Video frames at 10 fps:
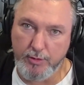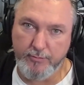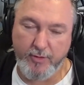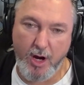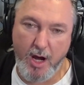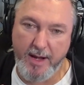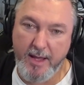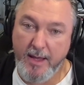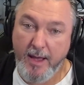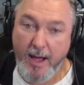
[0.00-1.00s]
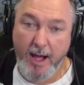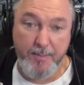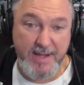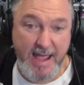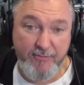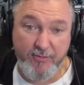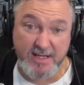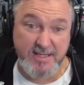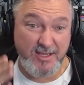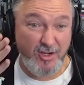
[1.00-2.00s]
You've got
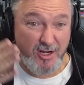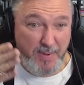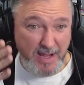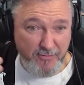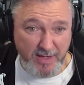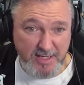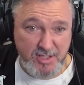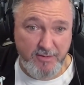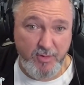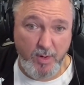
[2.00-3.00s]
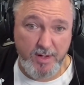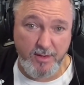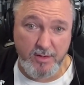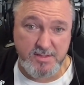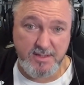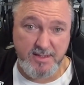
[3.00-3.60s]
Netflix, and you've got to pay for each and every one of those.